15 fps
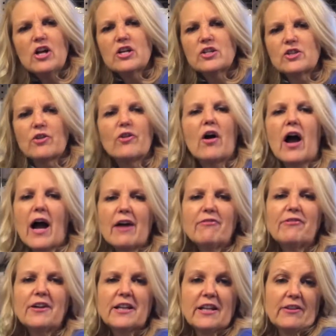so I
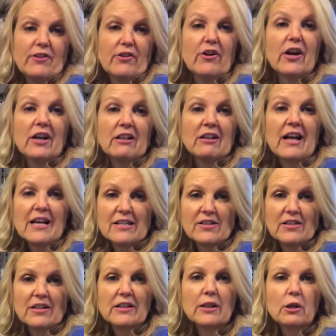feel that they're going to
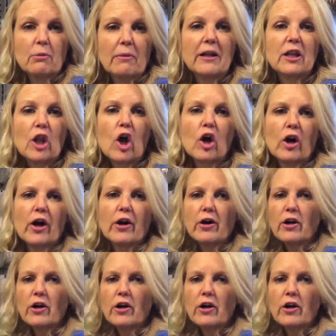last a little bit longer.